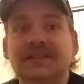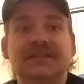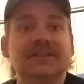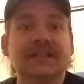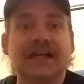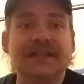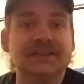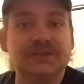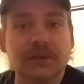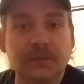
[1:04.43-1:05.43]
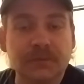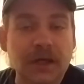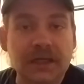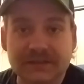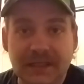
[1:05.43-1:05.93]
she's like, I deserve
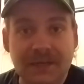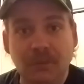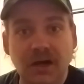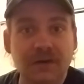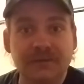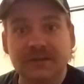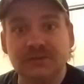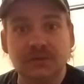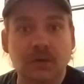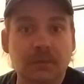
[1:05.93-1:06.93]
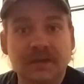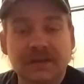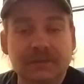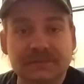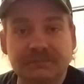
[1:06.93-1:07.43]
time off, you know,
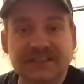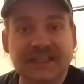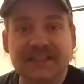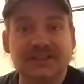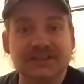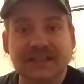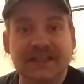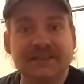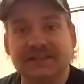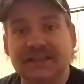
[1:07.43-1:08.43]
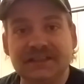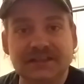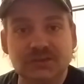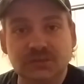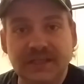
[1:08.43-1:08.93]
vacation days, and they need to
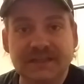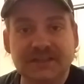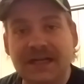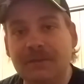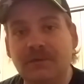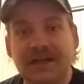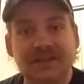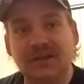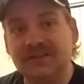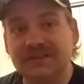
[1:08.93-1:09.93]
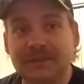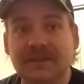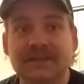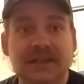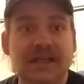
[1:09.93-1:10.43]
do their job right and all this. I'm
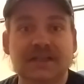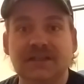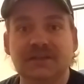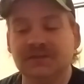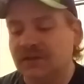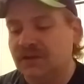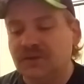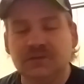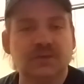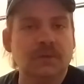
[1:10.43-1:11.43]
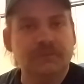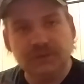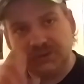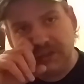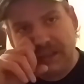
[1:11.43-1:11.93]
like, yeah. So
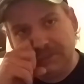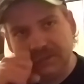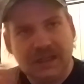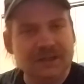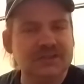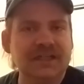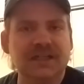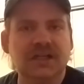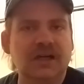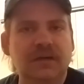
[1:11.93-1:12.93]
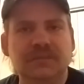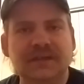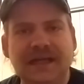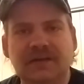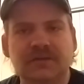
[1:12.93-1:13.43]
for sure, I was trying to call,
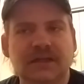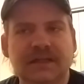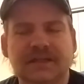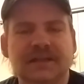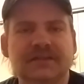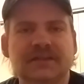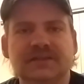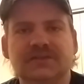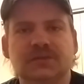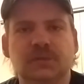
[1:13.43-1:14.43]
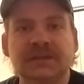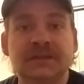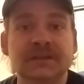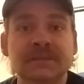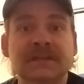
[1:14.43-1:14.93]
but I don't know, like this, because it's the
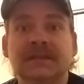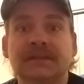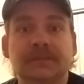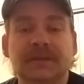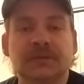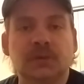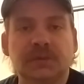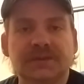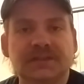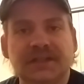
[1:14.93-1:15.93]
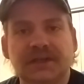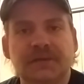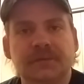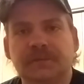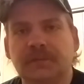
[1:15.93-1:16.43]
weekend. Maybe no one's there,
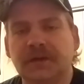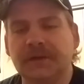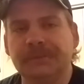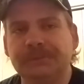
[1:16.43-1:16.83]
but